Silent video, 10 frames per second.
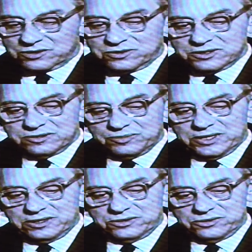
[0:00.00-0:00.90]
could
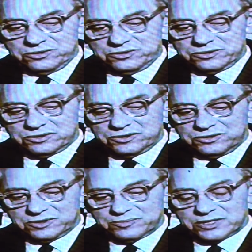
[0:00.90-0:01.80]
be due
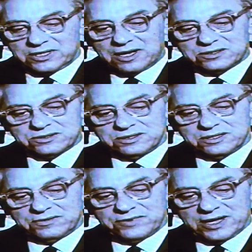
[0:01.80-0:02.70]
to the production
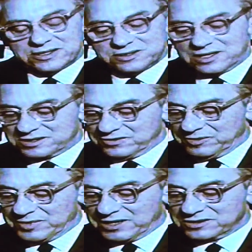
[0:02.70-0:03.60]
of excessive
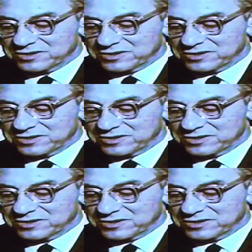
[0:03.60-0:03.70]
amounts